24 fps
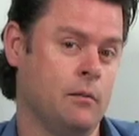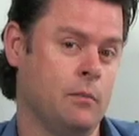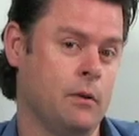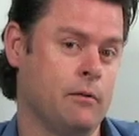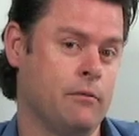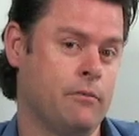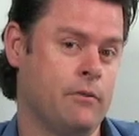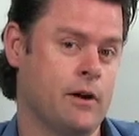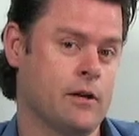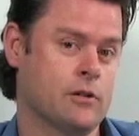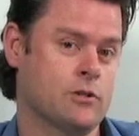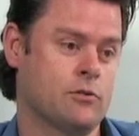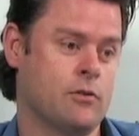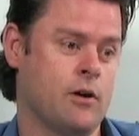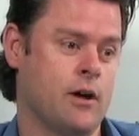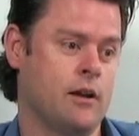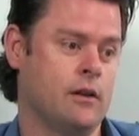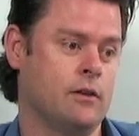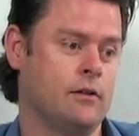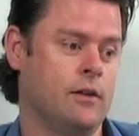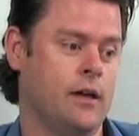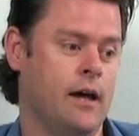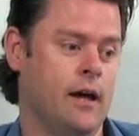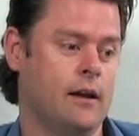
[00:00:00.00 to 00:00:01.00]
bit
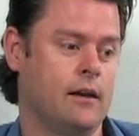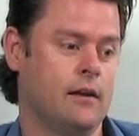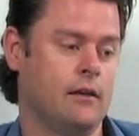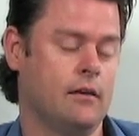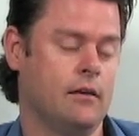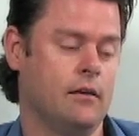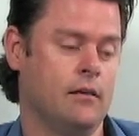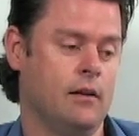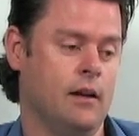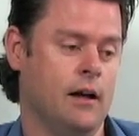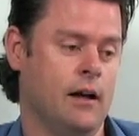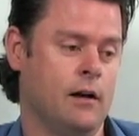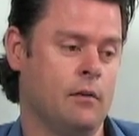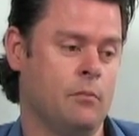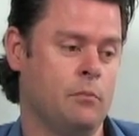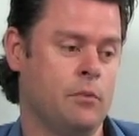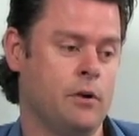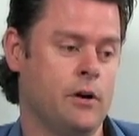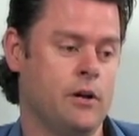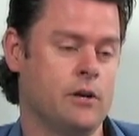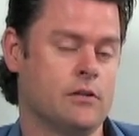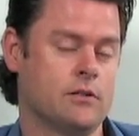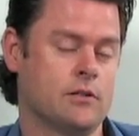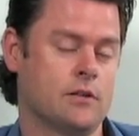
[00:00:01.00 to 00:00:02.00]
frustrated that
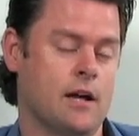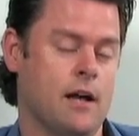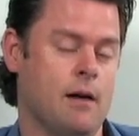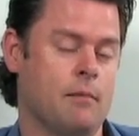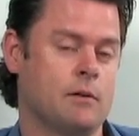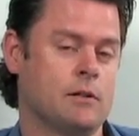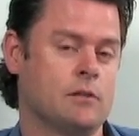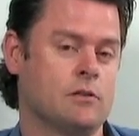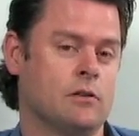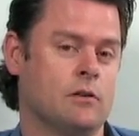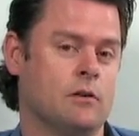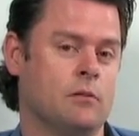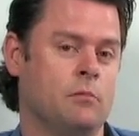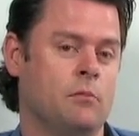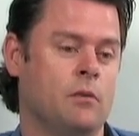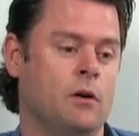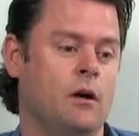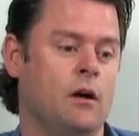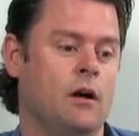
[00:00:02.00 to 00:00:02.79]
breeders are coming to them